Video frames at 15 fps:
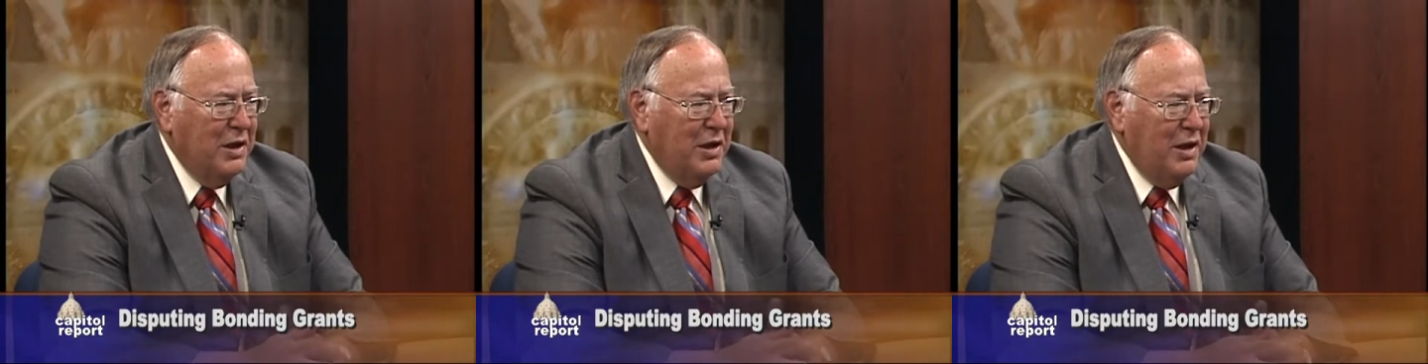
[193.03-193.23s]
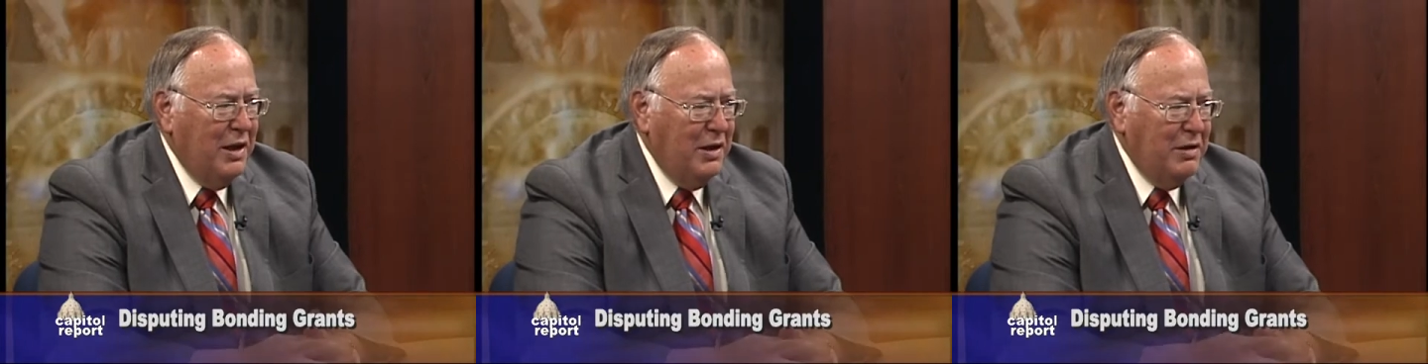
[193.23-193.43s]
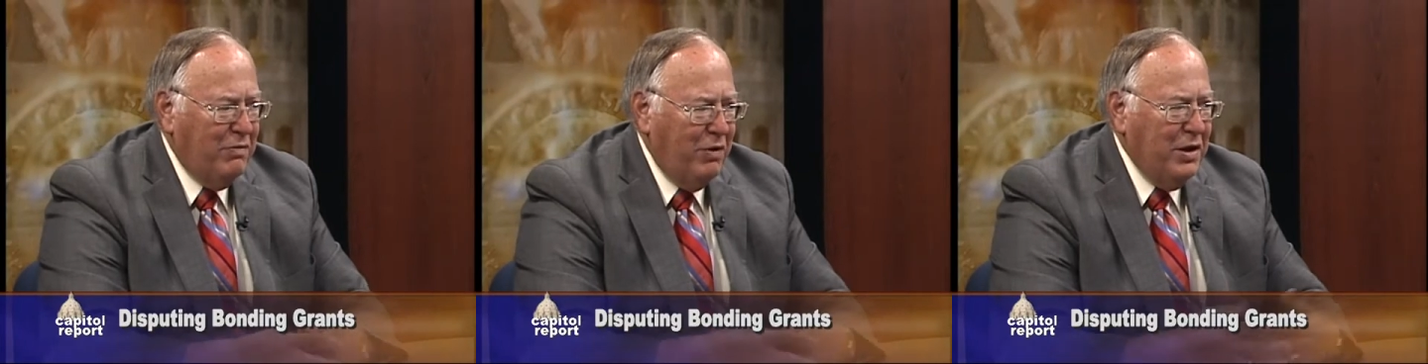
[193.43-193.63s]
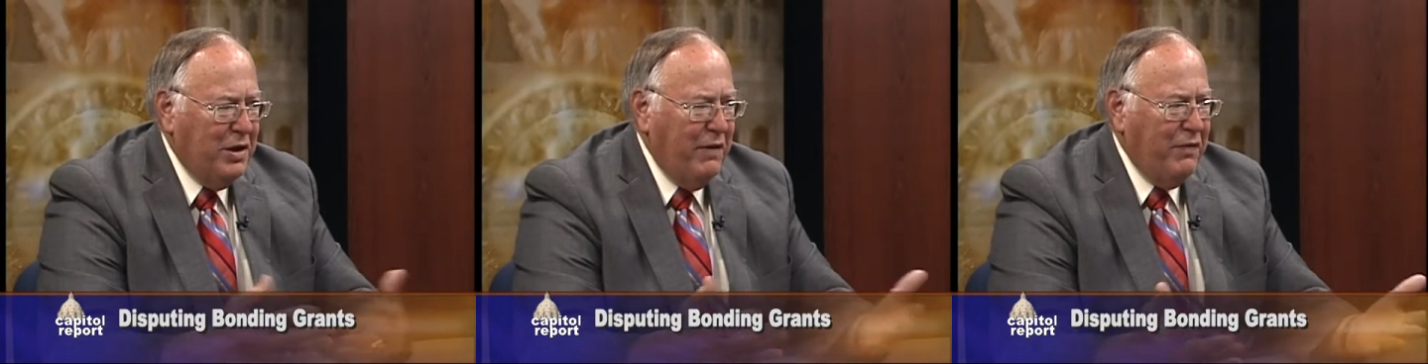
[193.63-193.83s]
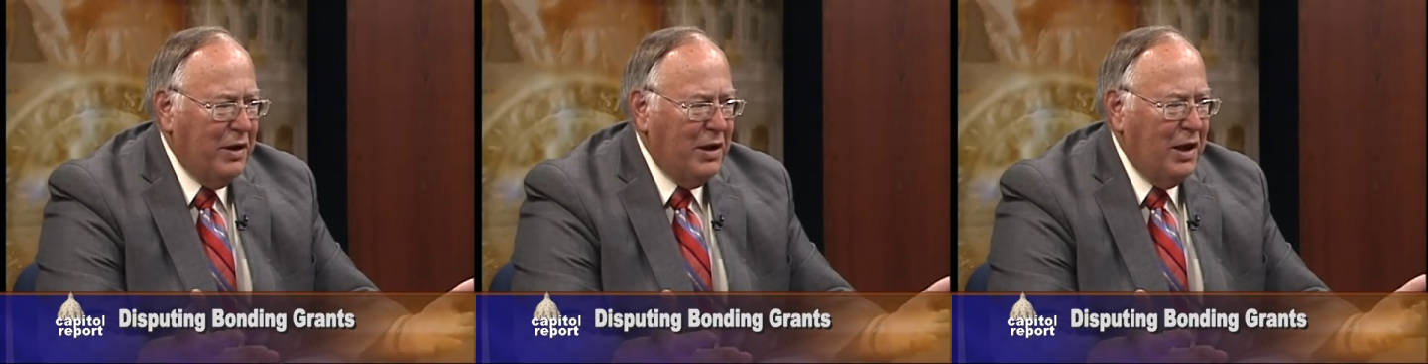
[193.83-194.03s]
And it's very
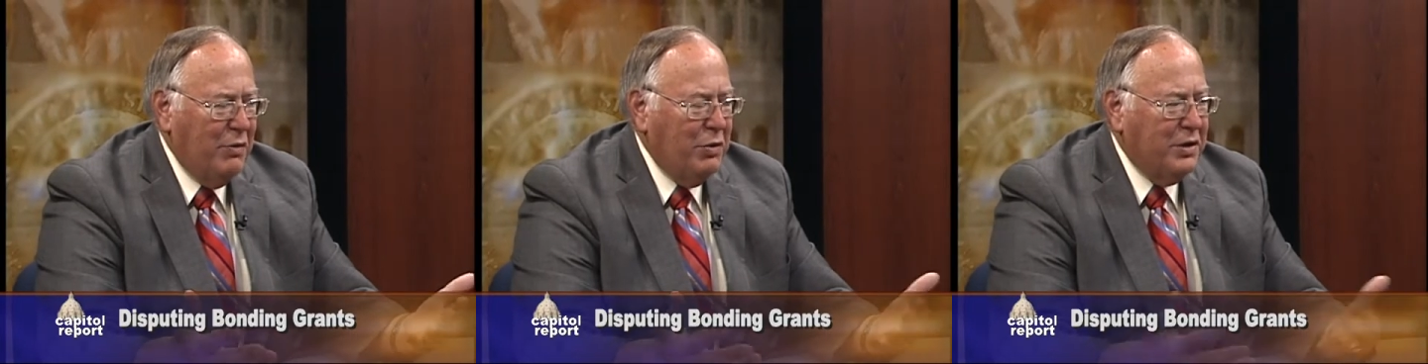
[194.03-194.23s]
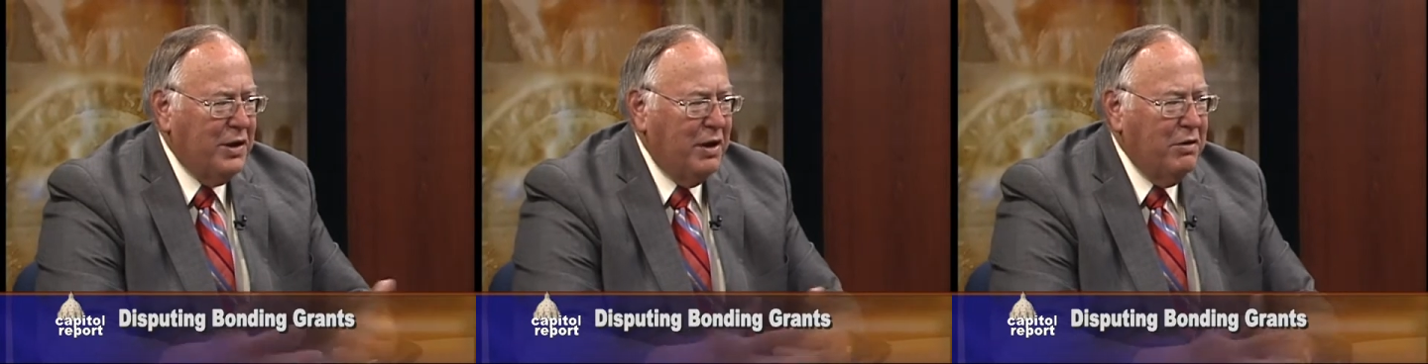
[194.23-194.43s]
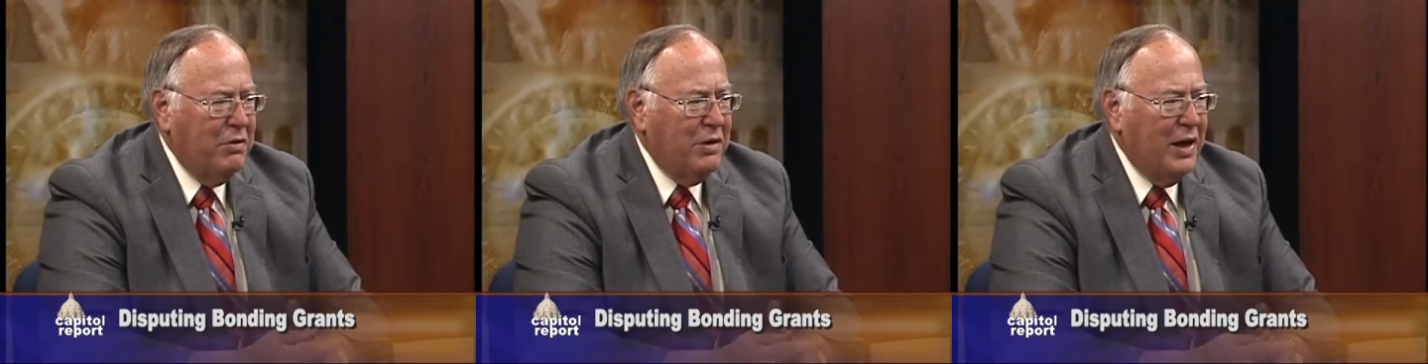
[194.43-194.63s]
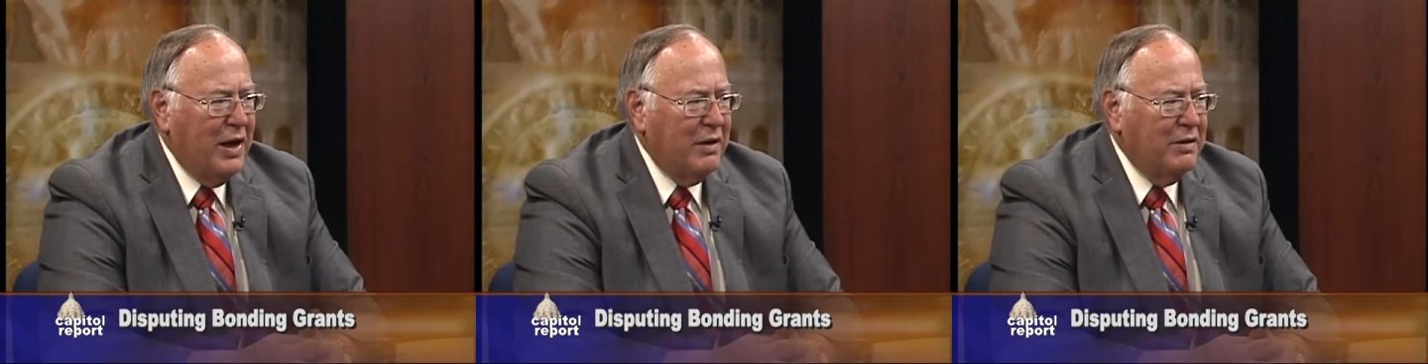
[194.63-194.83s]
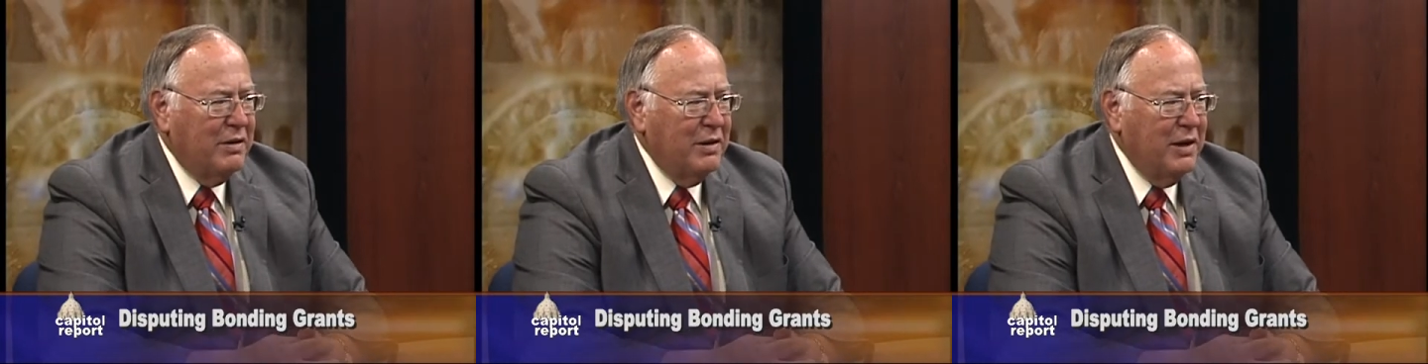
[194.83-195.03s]
difficult, I will tell you
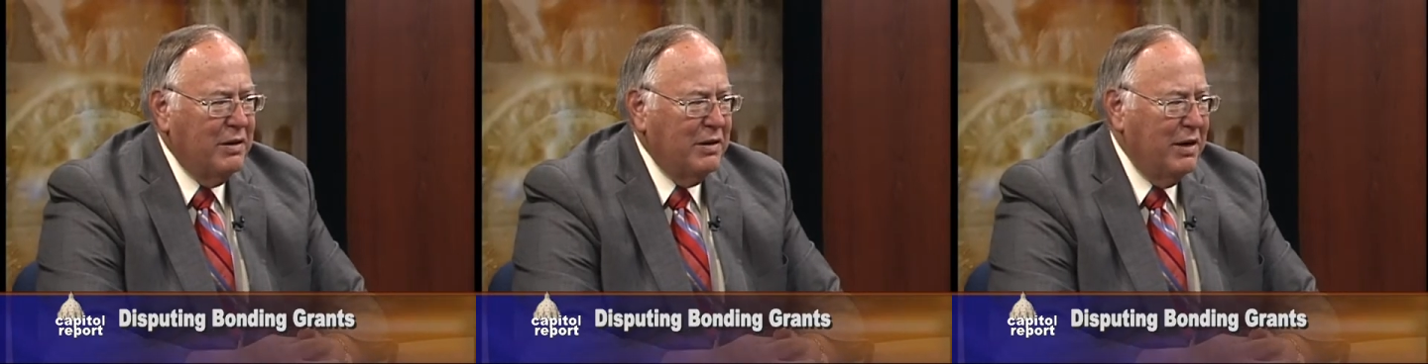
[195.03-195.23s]
that. And,